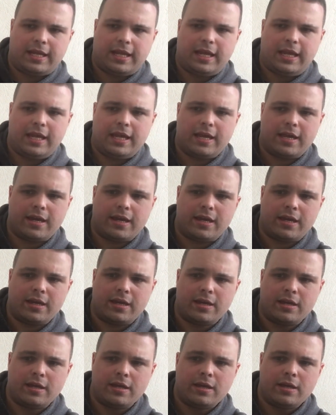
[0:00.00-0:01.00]
here,
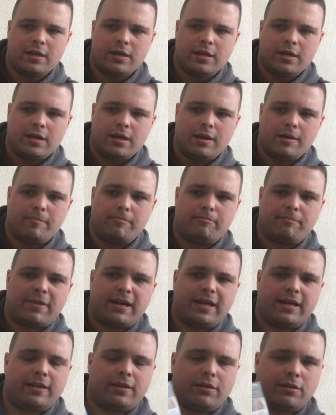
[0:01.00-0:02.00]

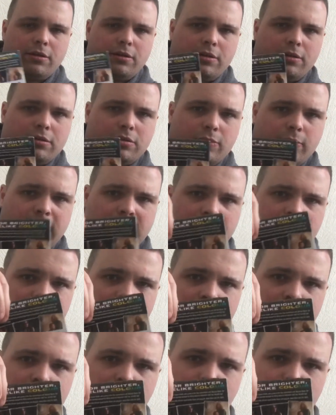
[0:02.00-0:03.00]
Michael when
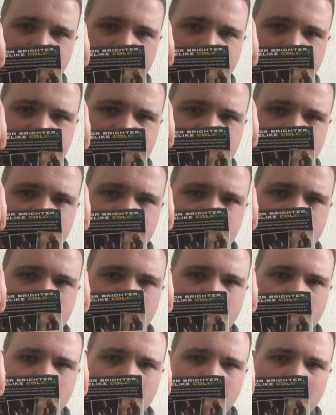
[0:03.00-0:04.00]
he breaks
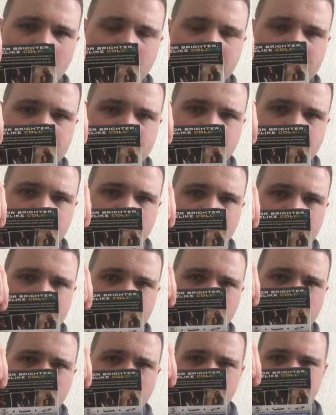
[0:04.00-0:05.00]
into Laurie Strode's
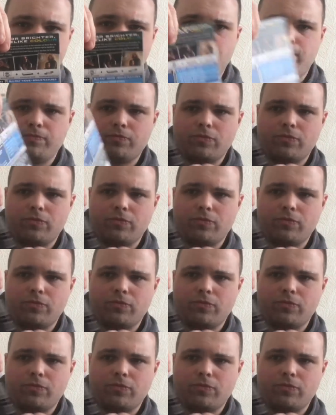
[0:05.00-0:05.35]
home,